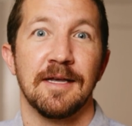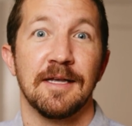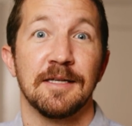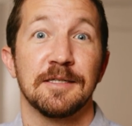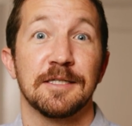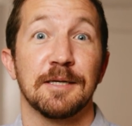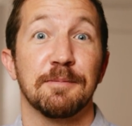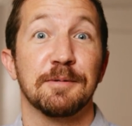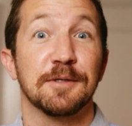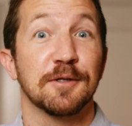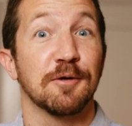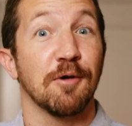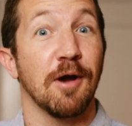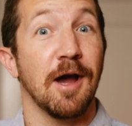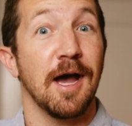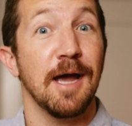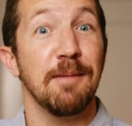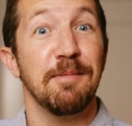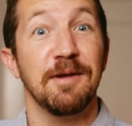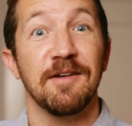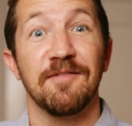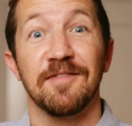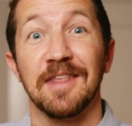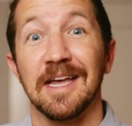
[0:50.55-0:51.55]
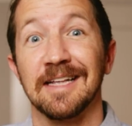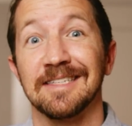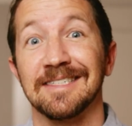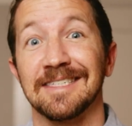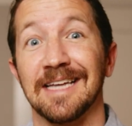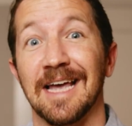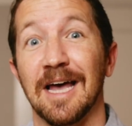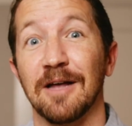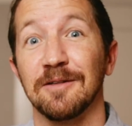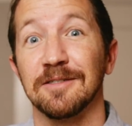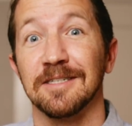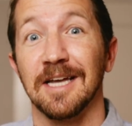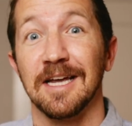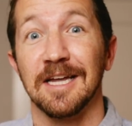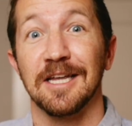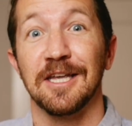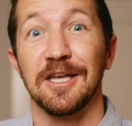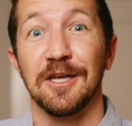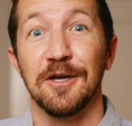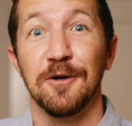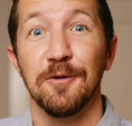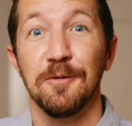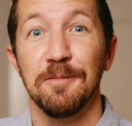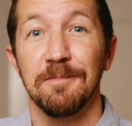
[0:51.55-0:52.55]
Subscribe if that sounds like
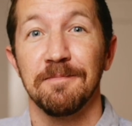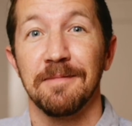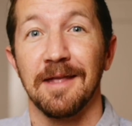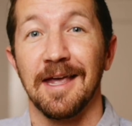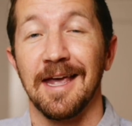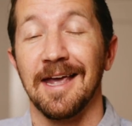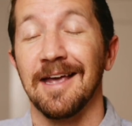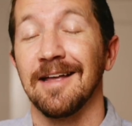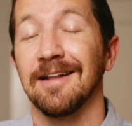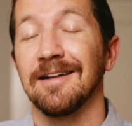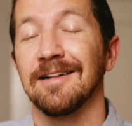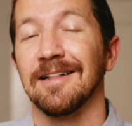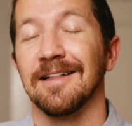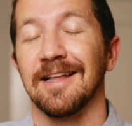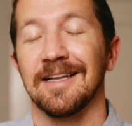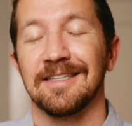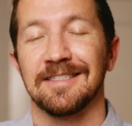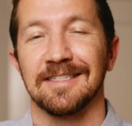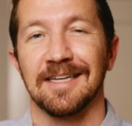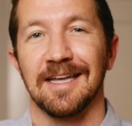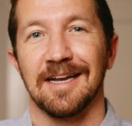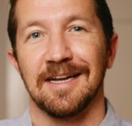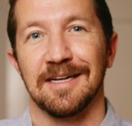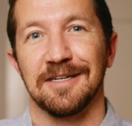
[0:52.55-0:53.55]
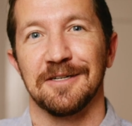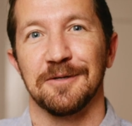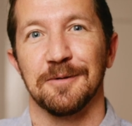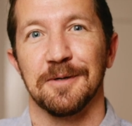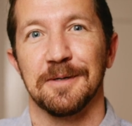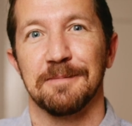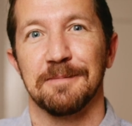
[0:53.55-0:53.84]
you, and let's get into